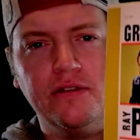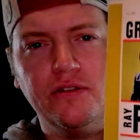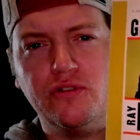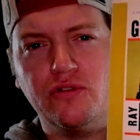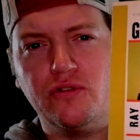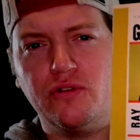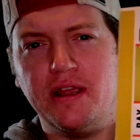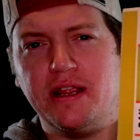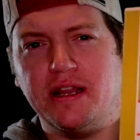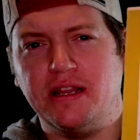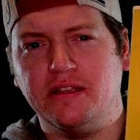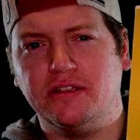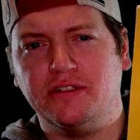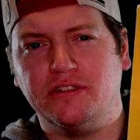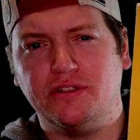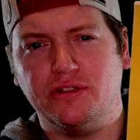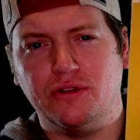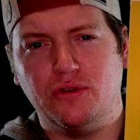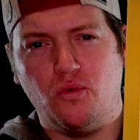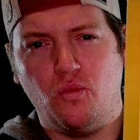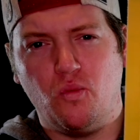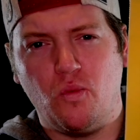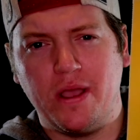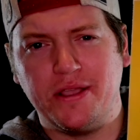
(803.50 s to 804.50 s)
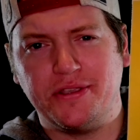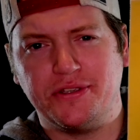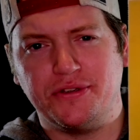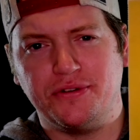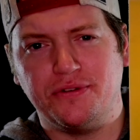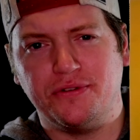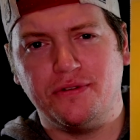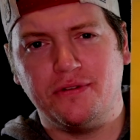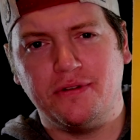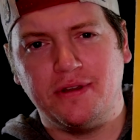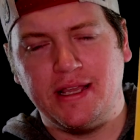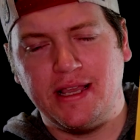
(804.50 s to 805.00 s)
Greatest
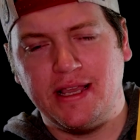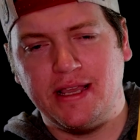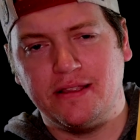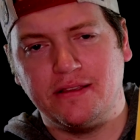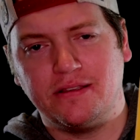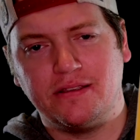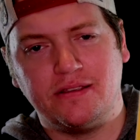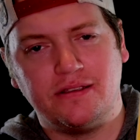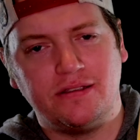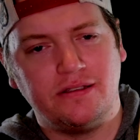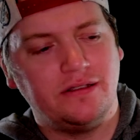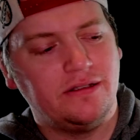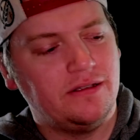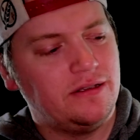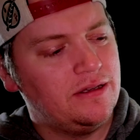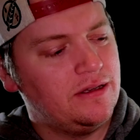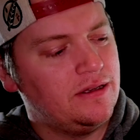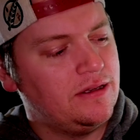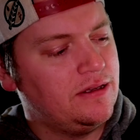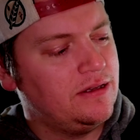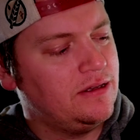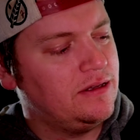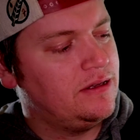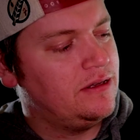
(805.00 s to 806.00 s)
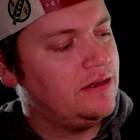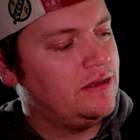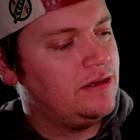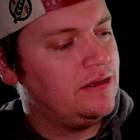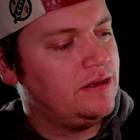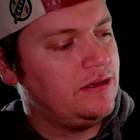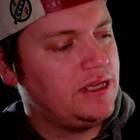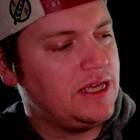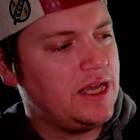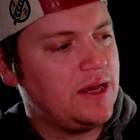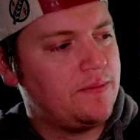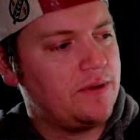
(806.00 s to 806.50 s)
Western Hits.
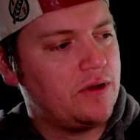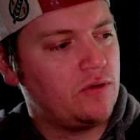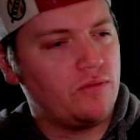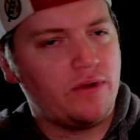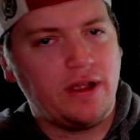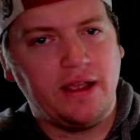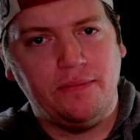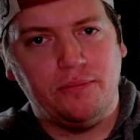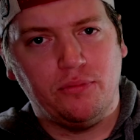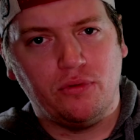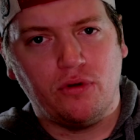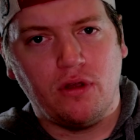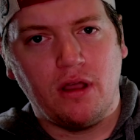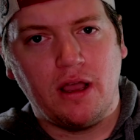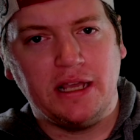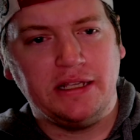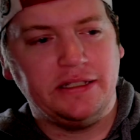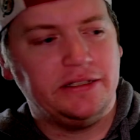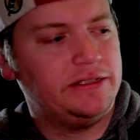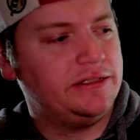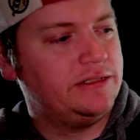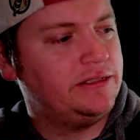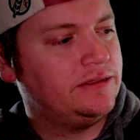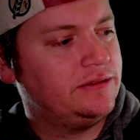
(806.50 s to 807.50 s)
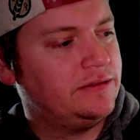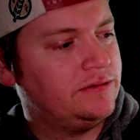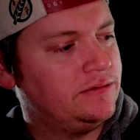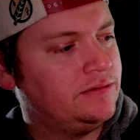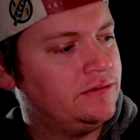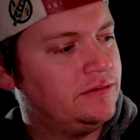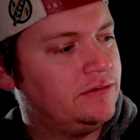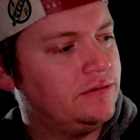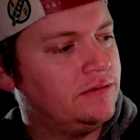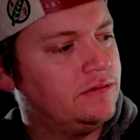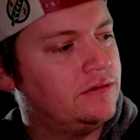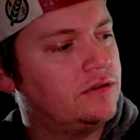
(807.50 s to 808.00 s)
Yeah, by Ray Price,
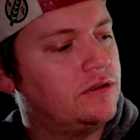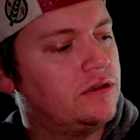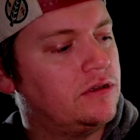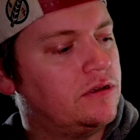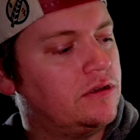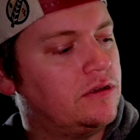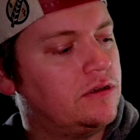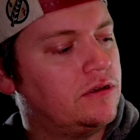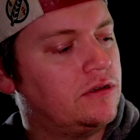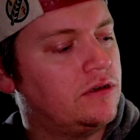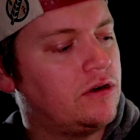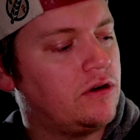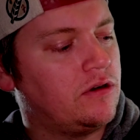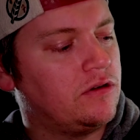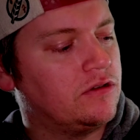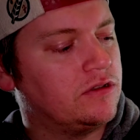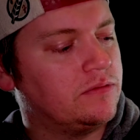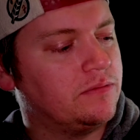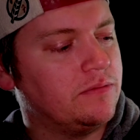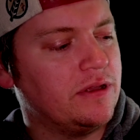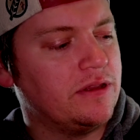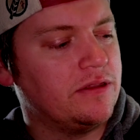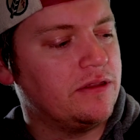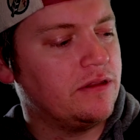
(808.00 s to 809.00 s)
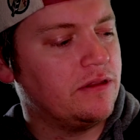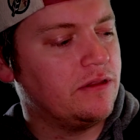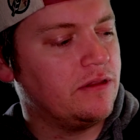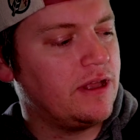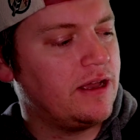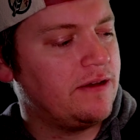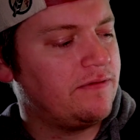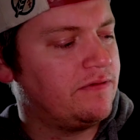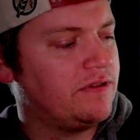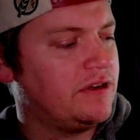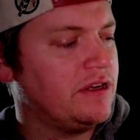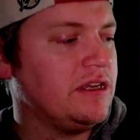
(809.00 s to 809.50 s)
Carl Smith, and
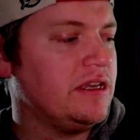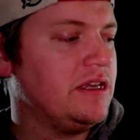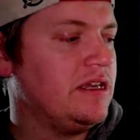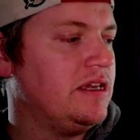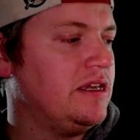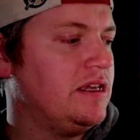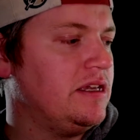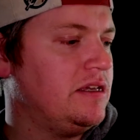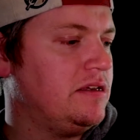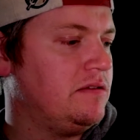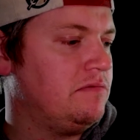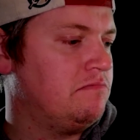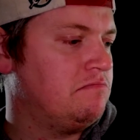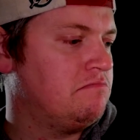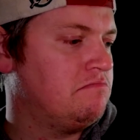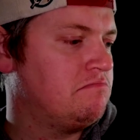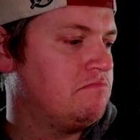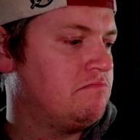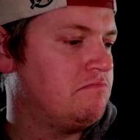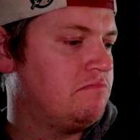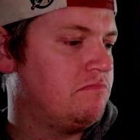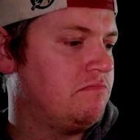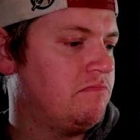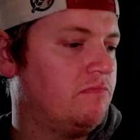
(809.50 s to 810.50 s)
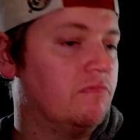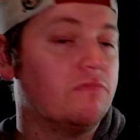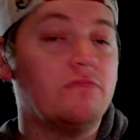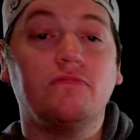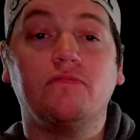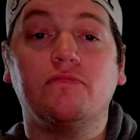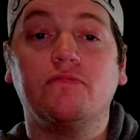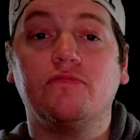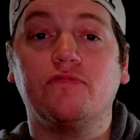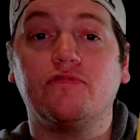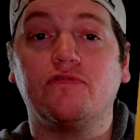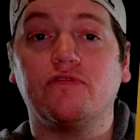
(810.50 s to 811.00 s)
Lefty
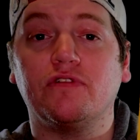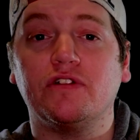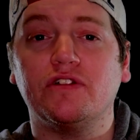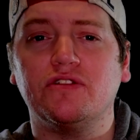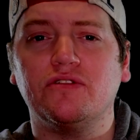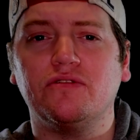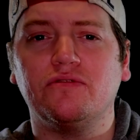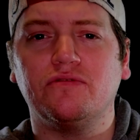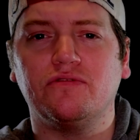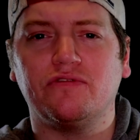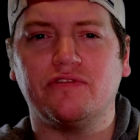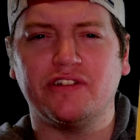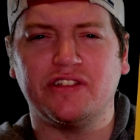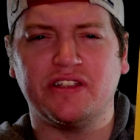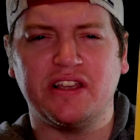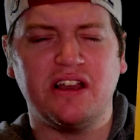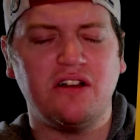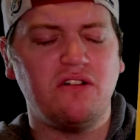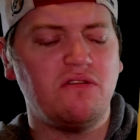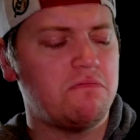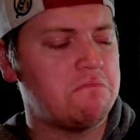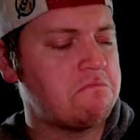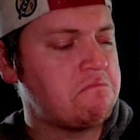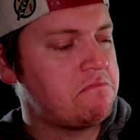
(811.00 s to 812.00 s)
Frizzell.